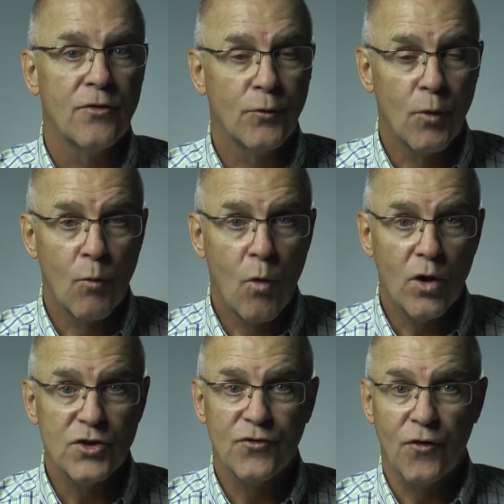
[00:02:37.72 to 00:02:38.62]
The
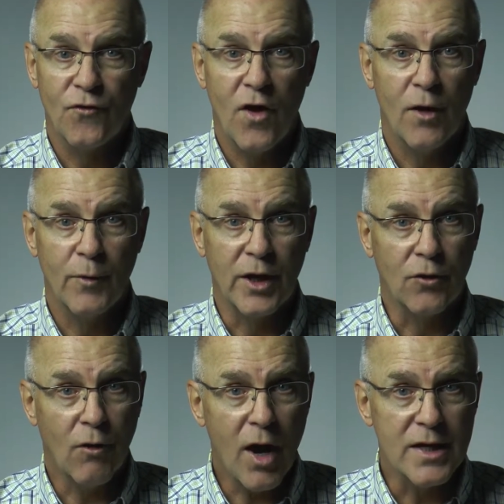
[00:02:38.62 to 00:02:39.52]
rewards for following
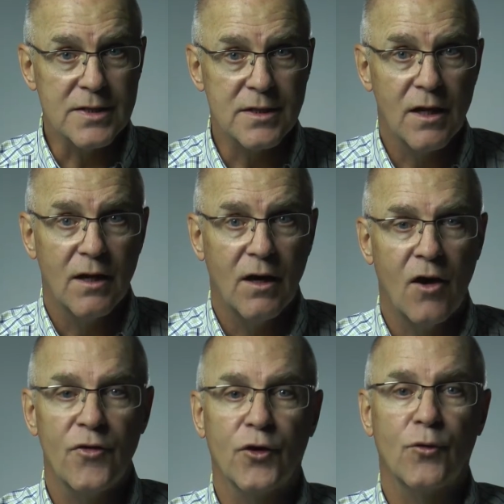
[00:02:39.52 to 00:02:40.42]
Christ
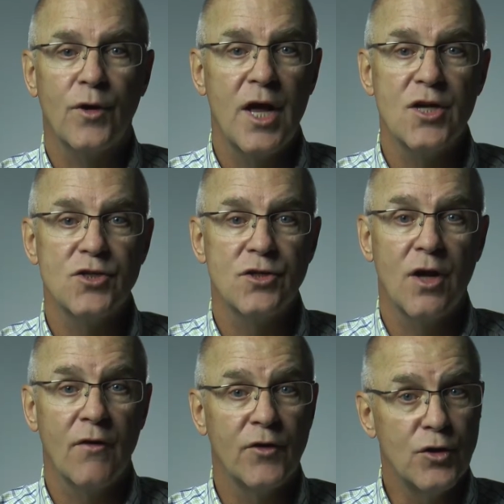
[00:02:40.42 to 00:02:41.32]
are the
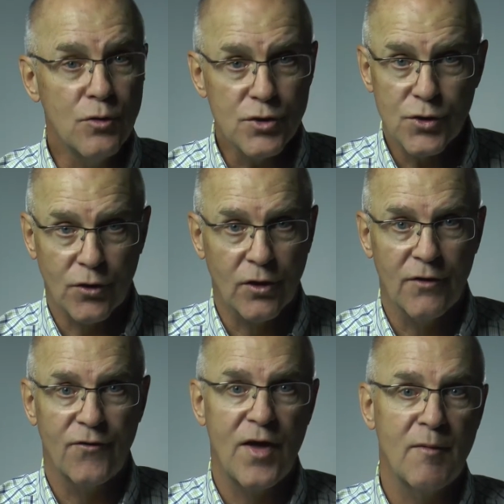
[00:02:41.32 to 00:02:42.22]
creation of a new circle
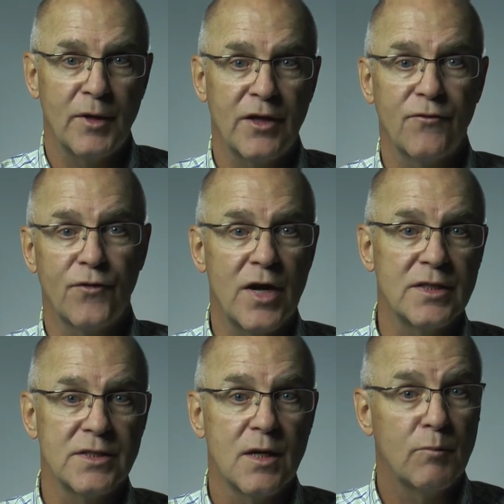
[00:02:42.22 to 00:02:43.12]
of family and
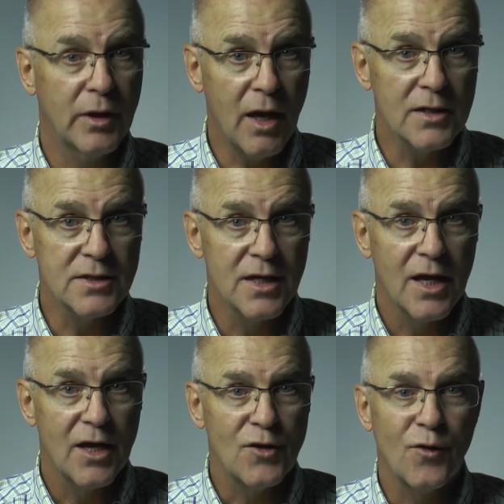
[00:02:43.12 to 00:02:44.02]
friends, plus
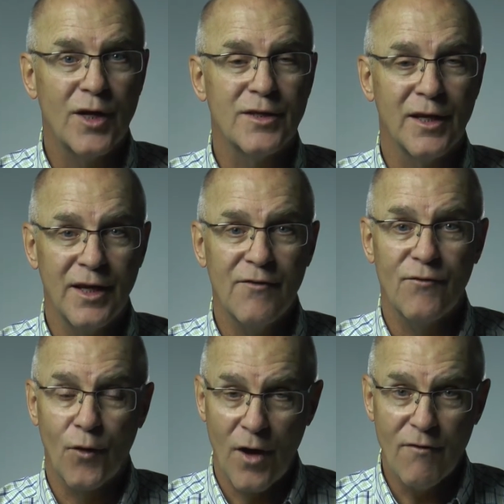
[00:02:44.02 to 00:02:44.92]
you get to live
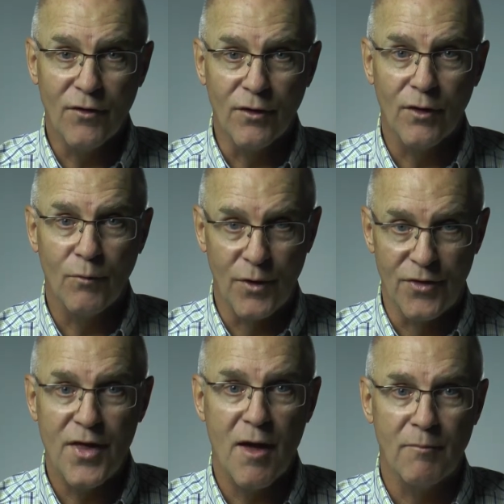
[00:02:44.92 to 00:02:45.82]
forever
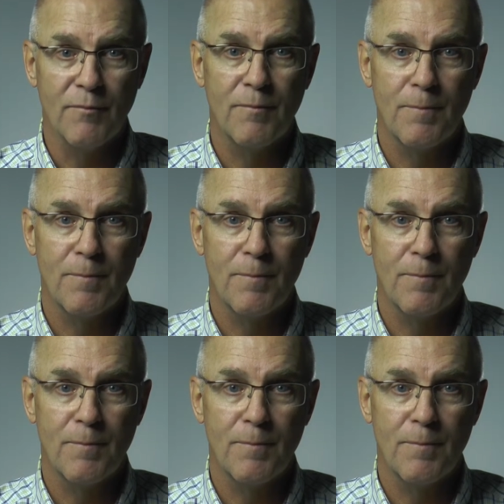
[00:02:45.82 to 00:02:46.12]
with them.